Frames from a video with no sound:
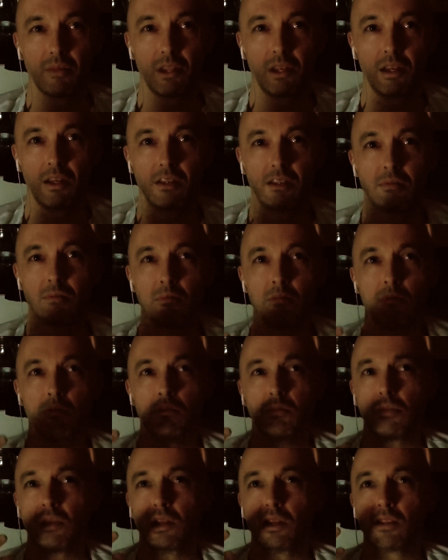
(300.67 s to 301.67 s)
It
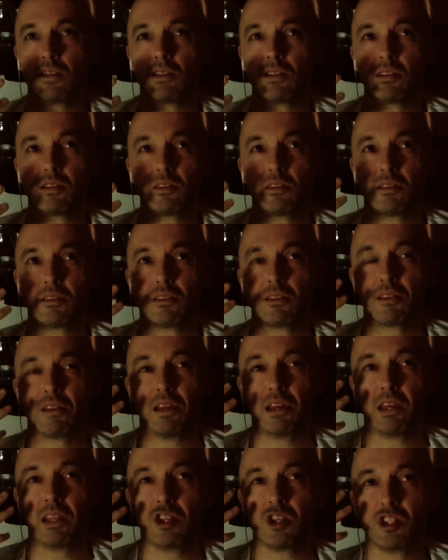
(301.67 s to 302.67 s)
is
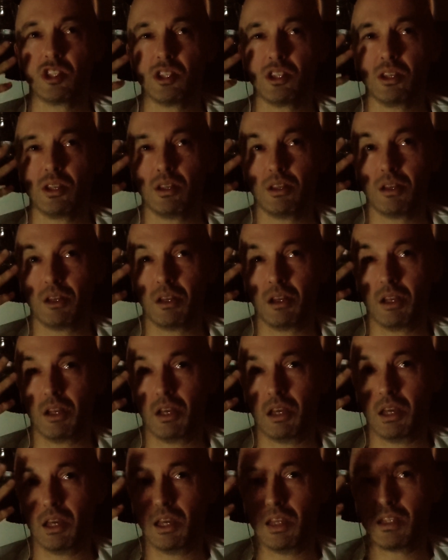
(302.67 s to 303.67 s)
it just
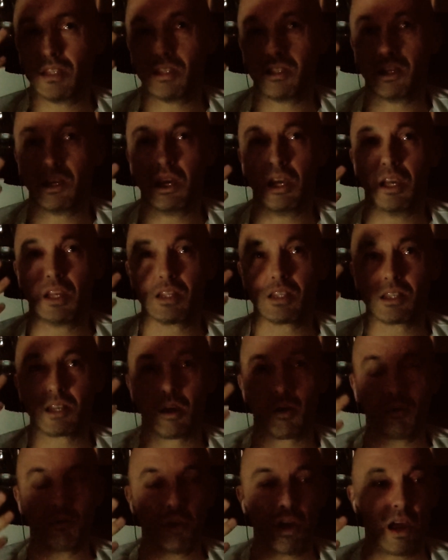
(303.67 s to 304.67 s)
is seeing
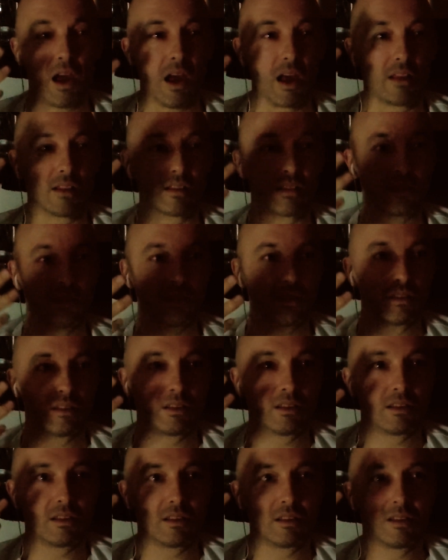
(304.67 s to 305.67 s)
itself as
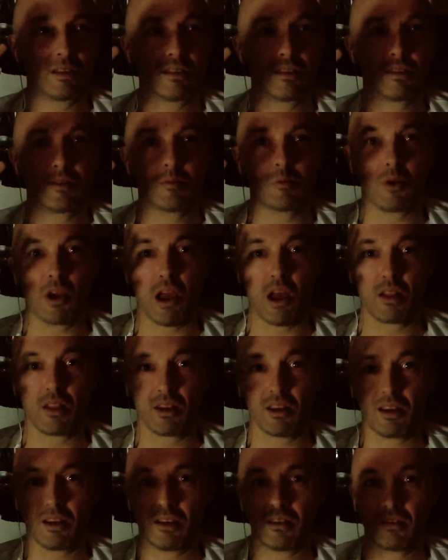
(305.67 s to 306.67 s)

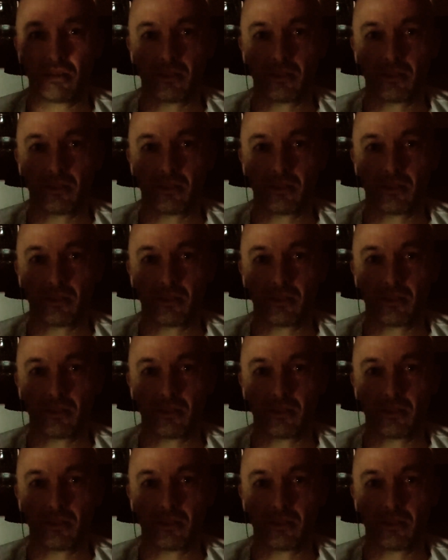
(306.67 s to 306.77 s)
reality.